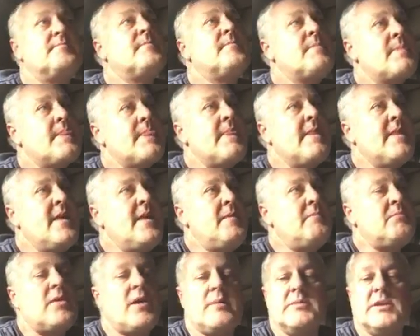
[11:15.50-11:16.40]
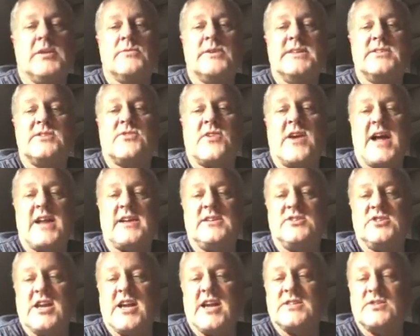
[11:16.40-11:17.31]
opening up markets in
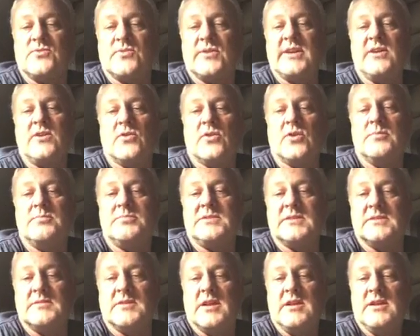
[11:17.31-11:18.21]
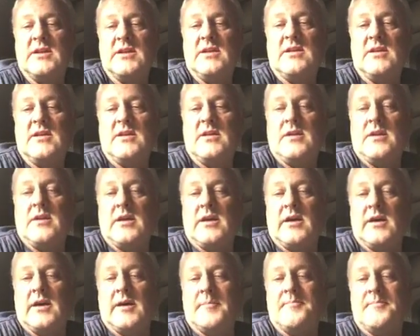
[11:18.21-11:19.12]
different areas, and
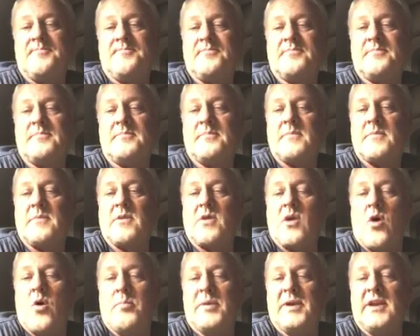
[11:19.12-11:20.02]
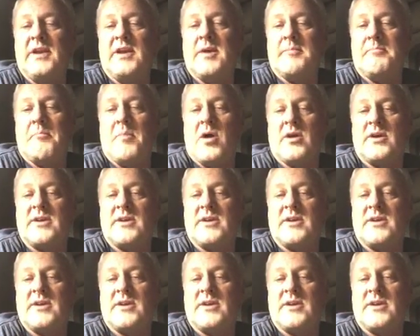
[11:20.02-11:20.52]
with